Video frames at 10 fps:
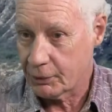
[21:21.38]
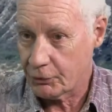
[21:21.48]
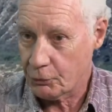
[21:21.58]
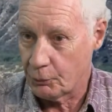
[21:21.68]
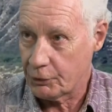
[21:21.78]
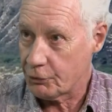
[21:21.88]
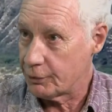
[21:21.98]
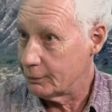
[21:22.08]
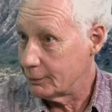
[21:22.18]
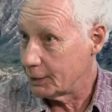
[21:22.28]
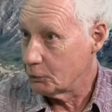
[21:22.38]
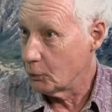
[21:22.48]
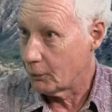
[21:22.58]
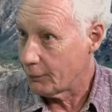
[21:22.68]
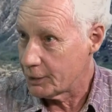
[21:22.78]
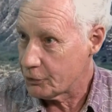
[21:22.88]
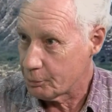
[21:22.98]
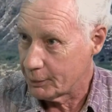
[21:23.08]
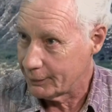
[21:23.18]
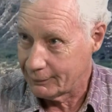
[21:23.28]
course, wish to ignore this,
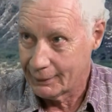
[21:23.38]
but